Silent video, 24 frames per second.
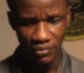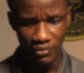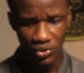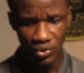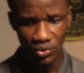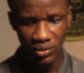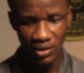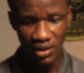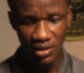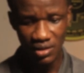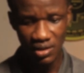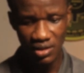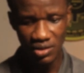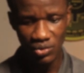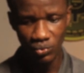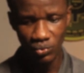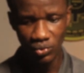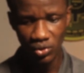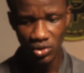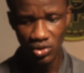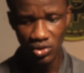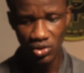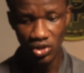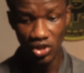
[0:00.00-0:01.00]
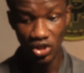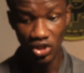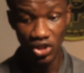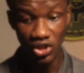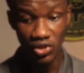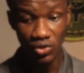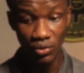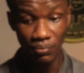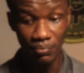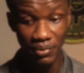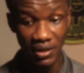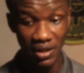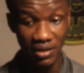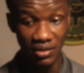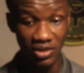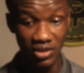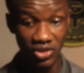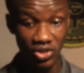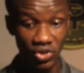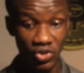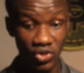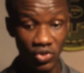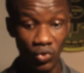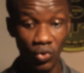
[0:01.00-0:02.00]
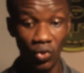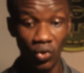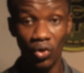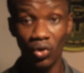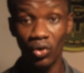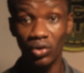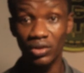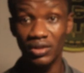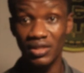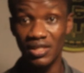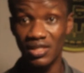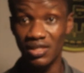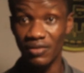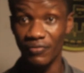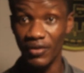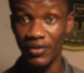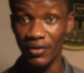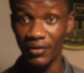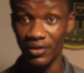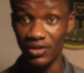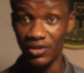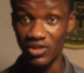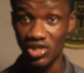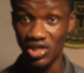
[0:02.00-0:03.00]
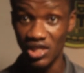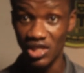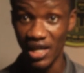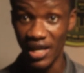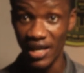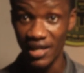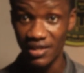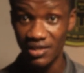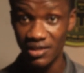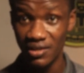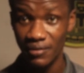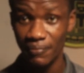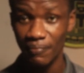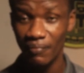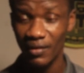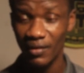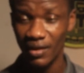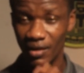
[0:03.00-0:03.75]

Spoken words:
So this is what you need to pay attention to, all these various charts.